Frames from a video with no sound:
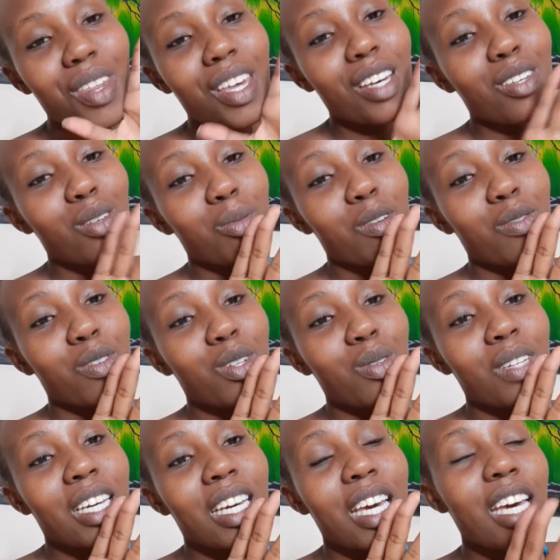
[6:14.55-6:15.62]
Thank you so much for
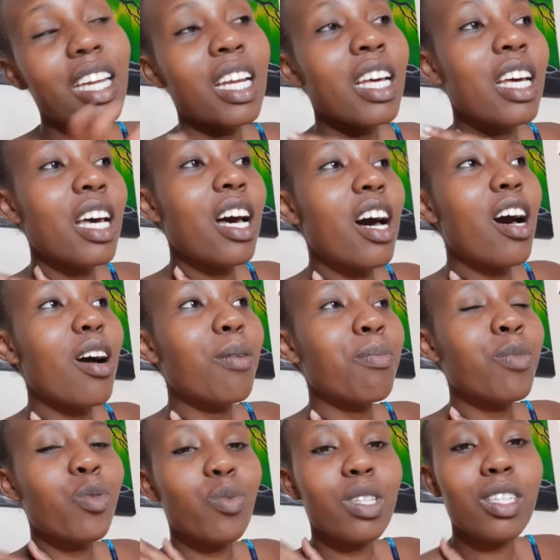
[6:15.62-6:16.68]
tuning in.
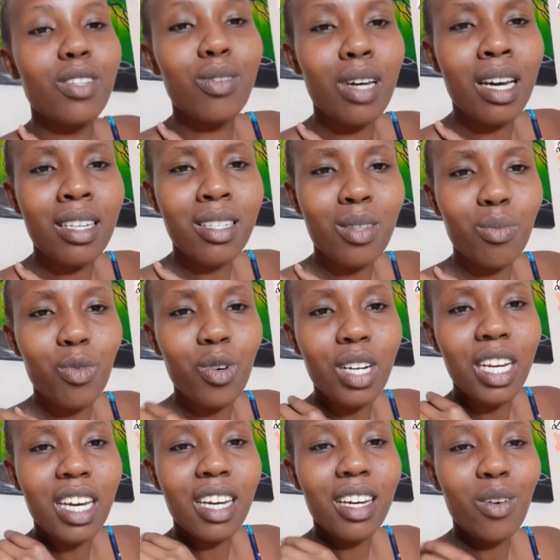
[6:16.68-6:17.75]
We'll see you guys in the
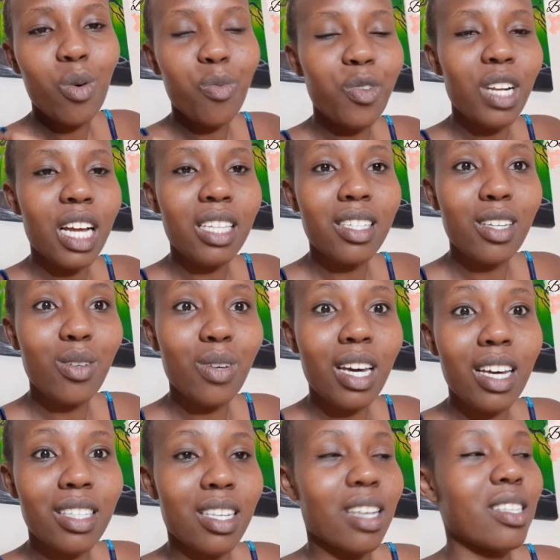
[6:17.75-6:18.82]
morning. Hopefully I'll take you
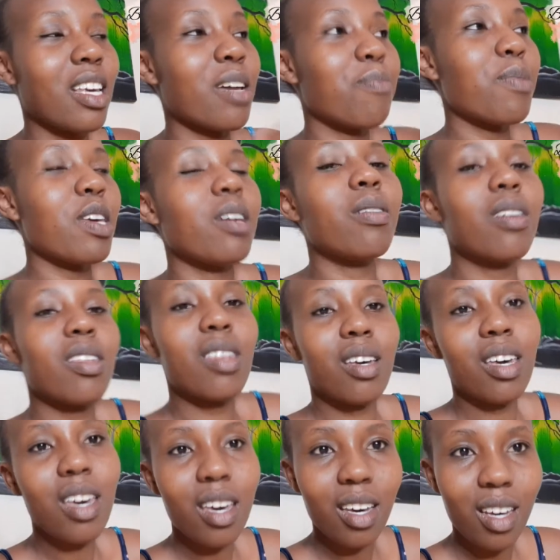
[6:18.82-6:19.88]
guys as I bake the
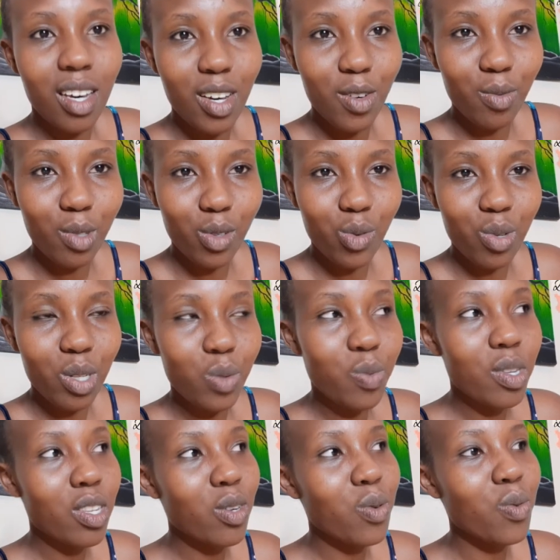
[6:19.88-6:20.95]
cake. We'll do it
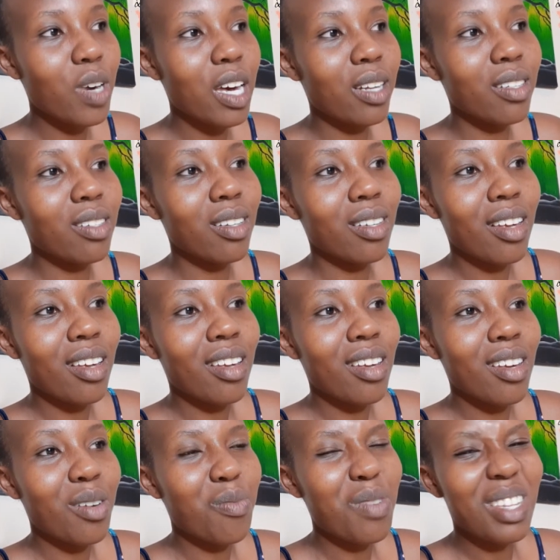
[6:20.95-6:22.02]
with you
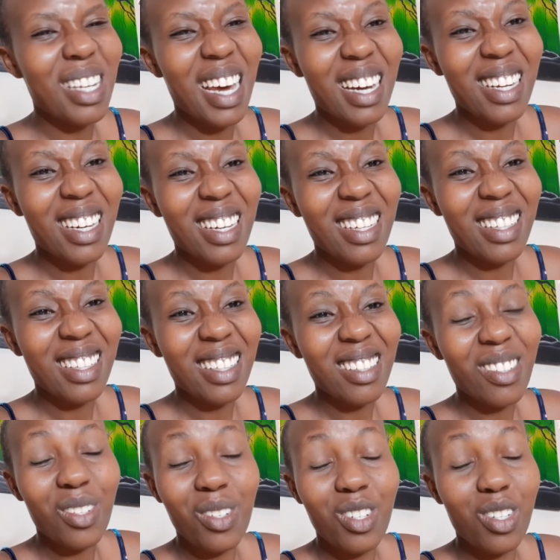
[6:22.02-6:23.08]
and with Dinah, I
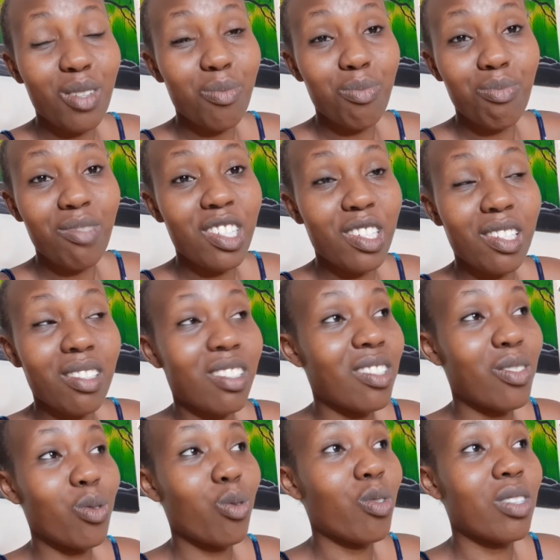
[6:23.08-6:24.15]
guess, because
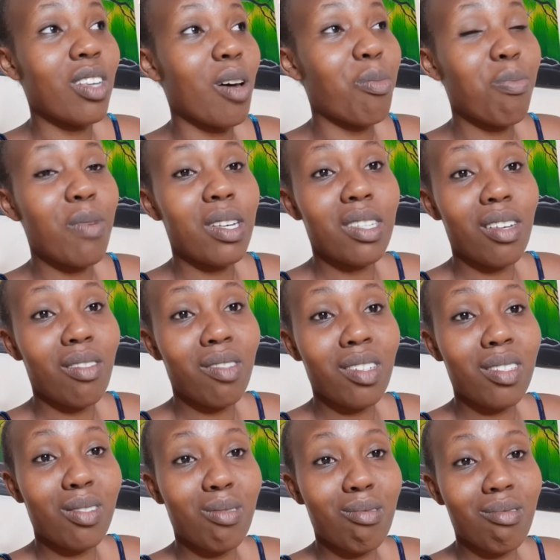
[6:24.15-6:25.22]
she's always up by
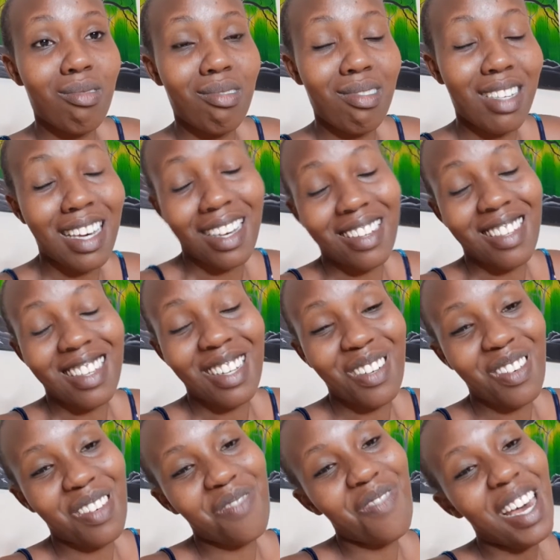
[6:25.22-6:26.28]
7. So yeah,
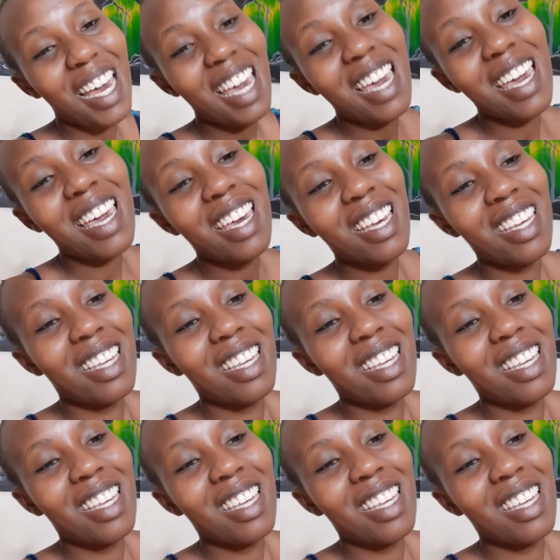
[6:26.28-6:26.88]
anyway, bye.